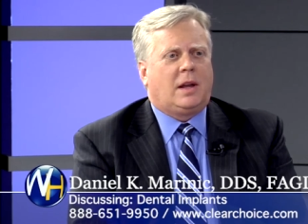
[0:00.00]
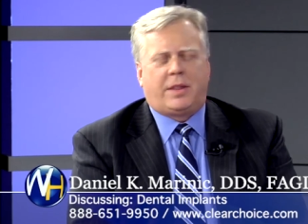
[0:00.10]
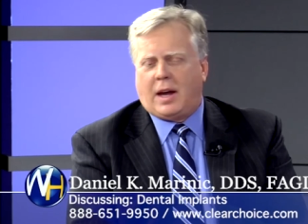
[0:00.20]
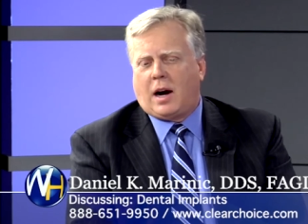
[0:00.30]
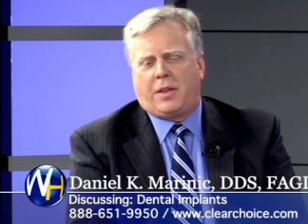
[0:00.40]

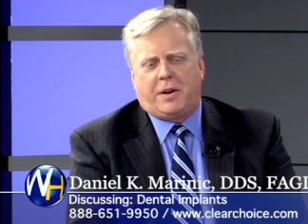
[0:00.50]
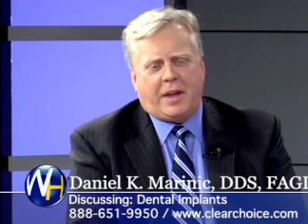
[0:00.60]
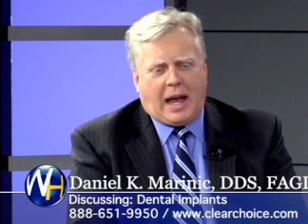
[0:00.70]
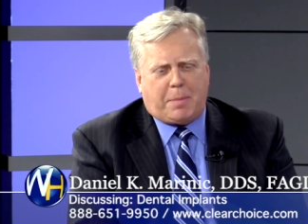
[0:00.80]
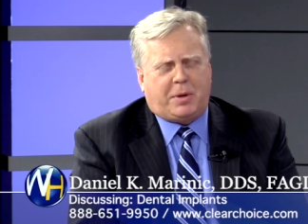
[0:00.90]
They are. They're
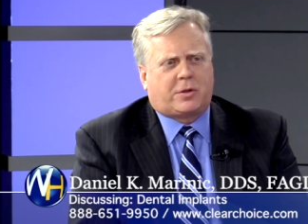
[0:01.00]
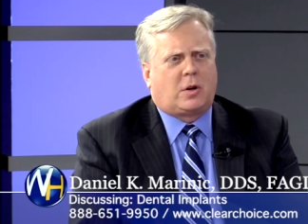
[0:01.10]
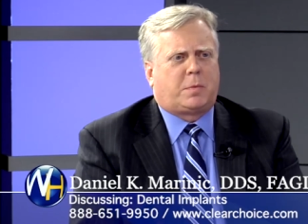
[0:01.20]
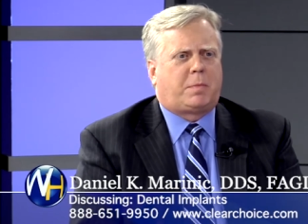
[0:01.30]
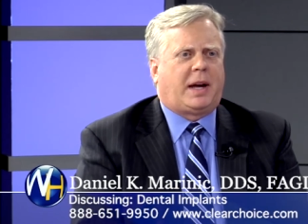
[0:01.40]
the happiest
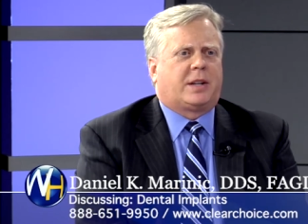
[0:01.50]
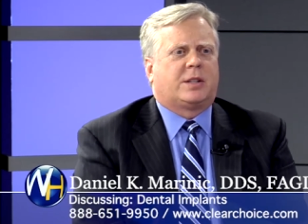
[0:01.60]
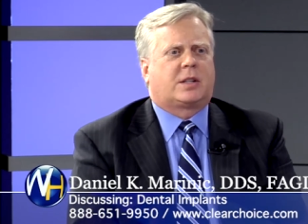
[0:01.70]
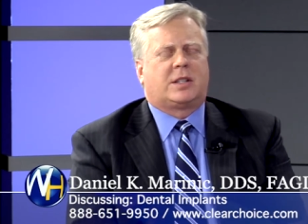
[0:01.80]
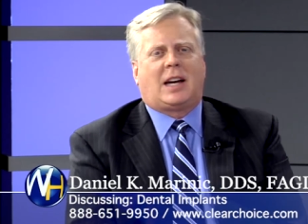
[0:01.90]
group of
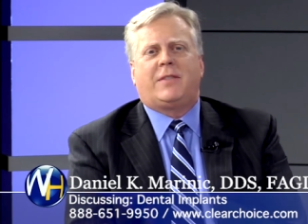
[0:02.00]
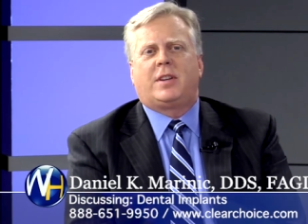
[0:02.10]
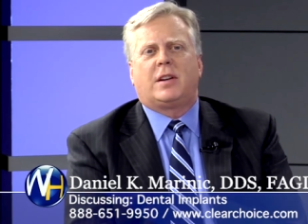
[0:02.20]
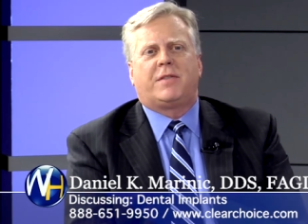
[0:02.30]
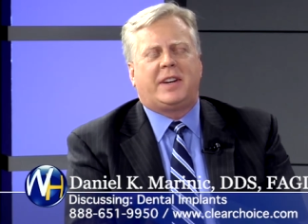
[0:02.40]
patients because I've
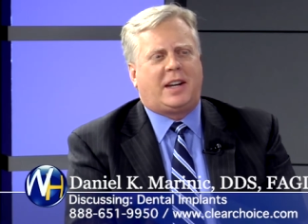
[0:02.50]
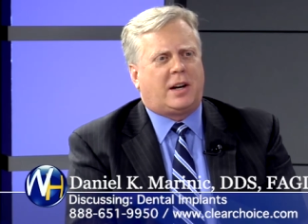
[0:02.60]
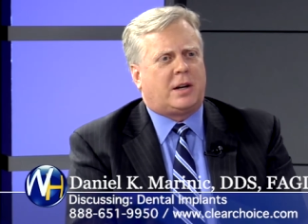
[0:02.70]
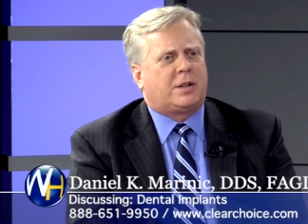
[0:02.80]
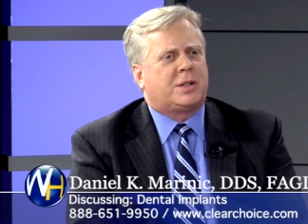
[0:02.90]
done
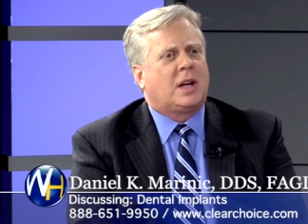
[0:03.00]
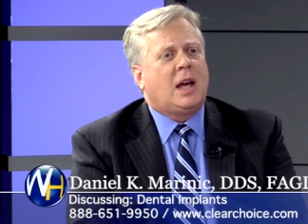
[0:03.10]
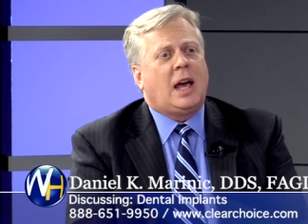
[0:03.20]
veneers